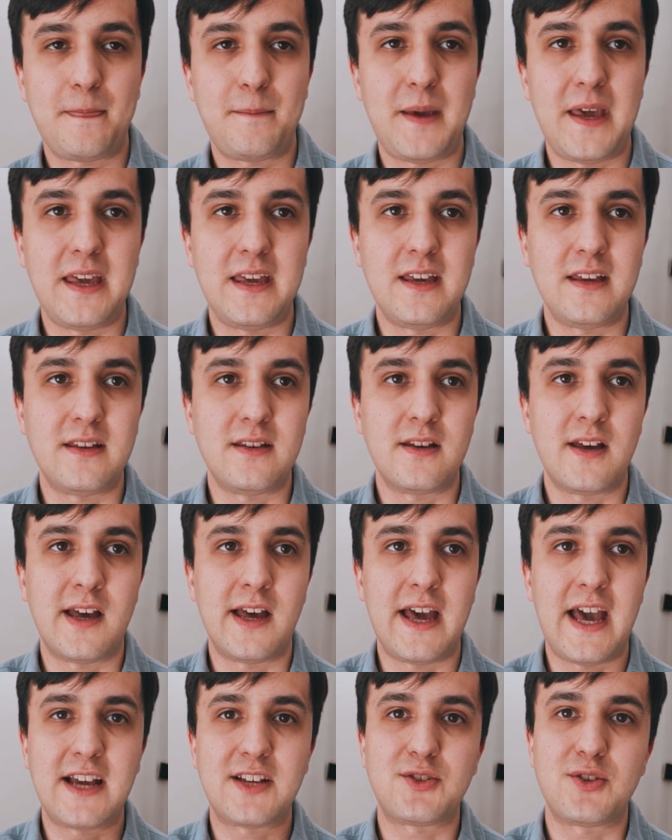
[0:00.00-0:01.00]
paying
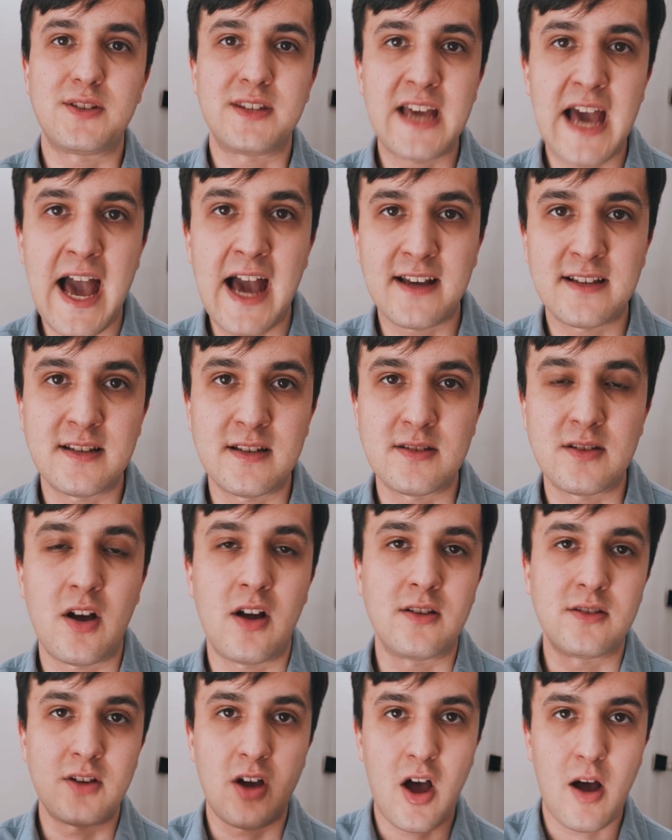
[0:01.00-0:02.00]
extra taxes
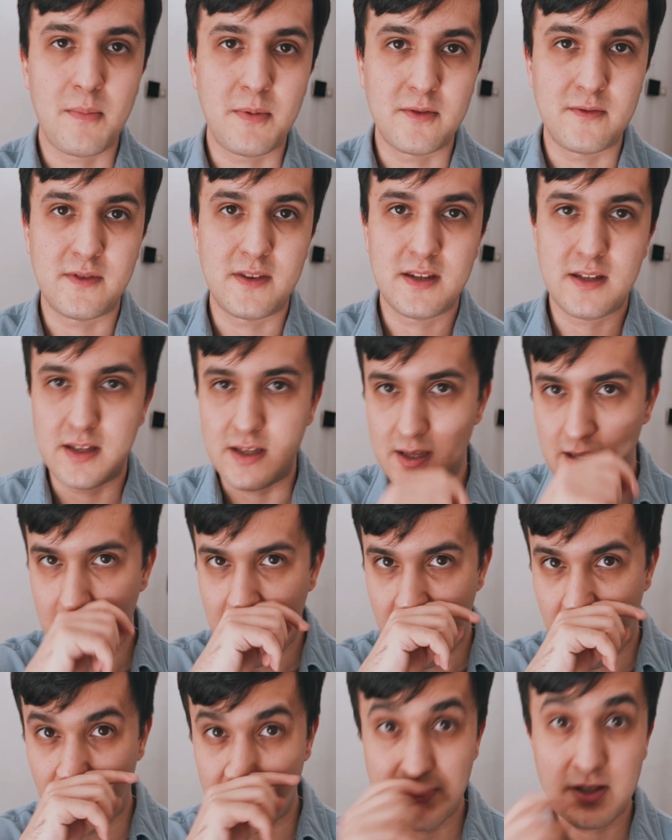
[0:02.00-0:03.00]
on top of the
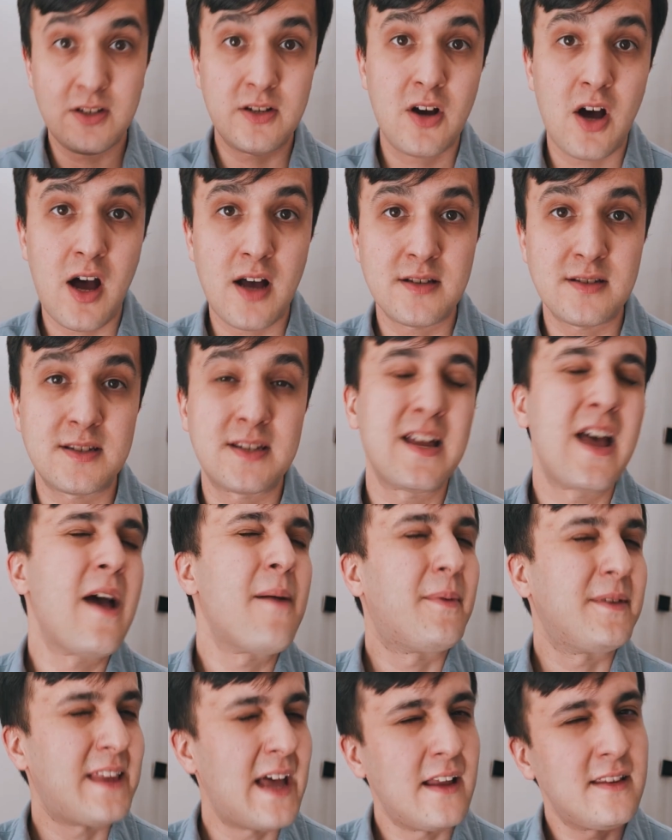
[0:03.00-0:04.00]
housing costs.
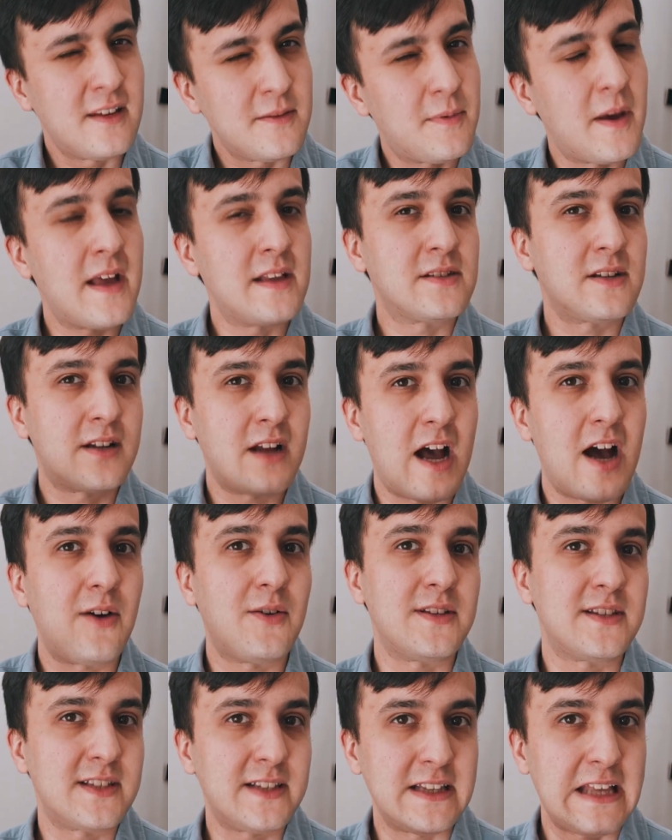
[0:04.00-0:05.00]
But that depends on
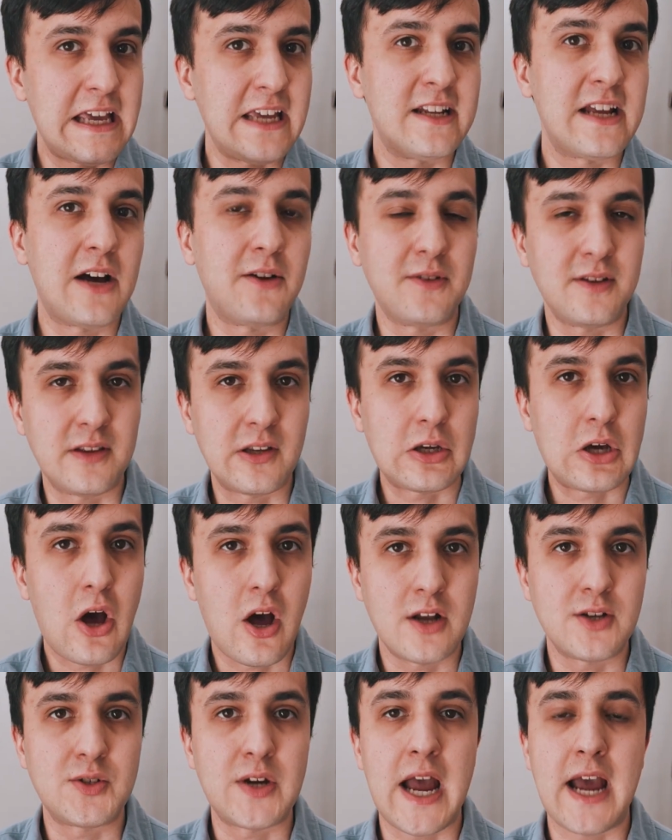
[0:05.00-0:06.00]
how it's laid out in the
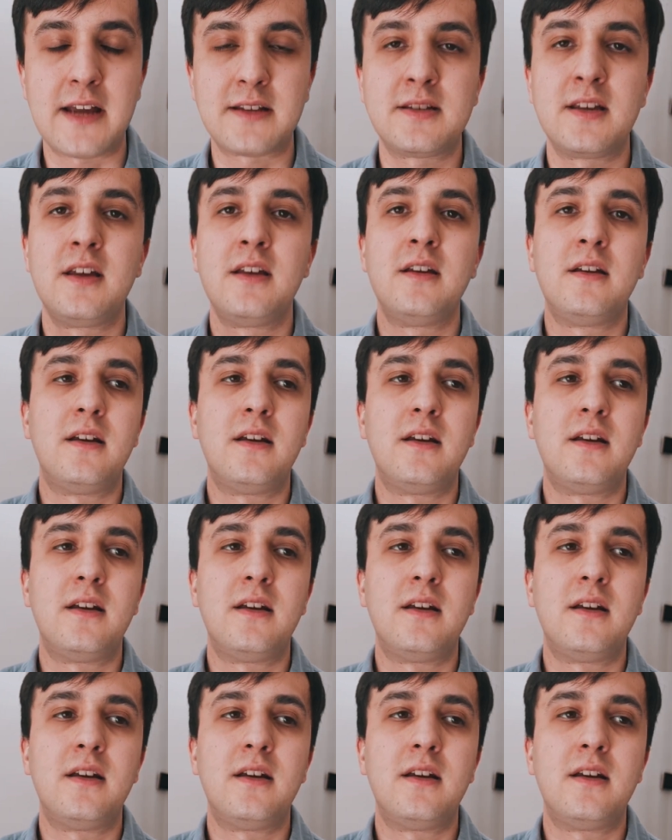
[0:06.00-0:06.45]
contract.